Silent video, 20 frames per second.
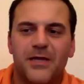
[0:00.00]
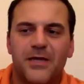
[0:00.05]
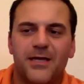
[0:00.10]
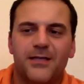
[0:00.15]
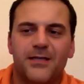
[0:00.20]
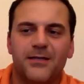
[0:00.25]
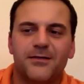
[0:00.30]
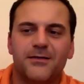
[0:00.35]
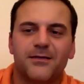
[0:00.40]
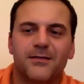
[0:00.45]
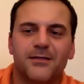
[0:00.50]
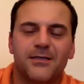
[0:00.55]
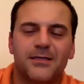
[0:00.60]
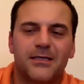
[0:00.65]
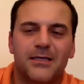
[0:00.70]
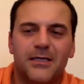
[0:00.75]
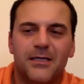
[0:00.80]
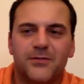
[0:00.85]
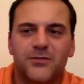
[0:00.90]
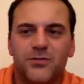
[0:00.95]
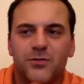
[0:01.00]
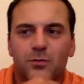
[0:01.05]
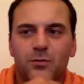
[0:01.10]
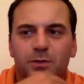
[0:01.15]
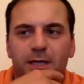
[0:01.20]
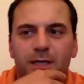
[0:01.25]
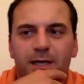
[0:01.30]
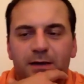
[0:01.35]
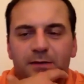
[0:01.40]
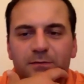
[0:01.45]
And and so
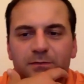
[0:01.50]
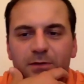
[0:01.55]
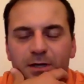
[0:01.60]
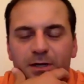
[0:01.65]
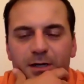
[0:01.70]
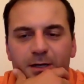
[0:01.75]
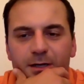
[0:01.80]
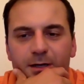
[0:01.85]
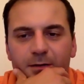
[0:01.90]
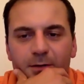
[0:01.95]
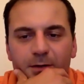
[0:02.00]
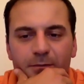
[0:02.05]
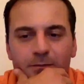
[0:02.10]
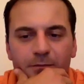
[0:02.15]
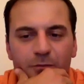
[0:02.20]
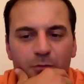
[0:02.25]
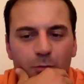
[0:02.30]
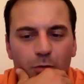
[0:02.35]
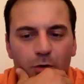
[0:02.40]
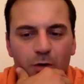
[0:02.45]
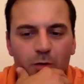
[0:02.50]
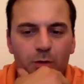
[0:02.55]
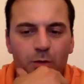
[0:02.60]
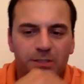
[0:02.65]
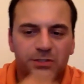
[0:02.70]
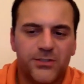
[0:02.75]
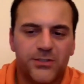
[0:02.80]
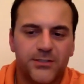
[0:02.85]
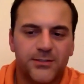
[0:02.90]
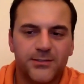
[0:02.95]
we have uh, a few more
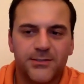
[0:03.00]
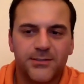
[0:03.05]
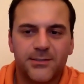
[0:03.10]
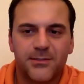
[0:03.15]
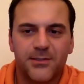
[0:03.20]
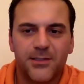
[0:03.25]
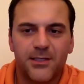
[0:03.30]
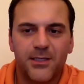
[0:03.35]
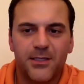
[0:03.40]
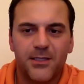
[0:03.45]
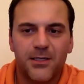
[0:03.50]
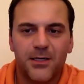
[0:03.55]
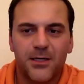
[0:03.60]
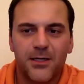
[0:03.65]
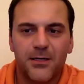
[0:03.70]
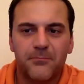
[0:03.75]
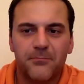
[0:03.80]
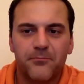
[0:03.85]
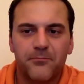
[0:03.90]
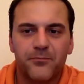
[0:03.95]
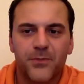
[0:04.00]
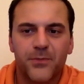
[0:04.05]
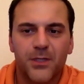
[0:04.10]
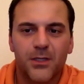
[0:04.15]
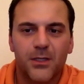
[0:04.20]
questions. The um,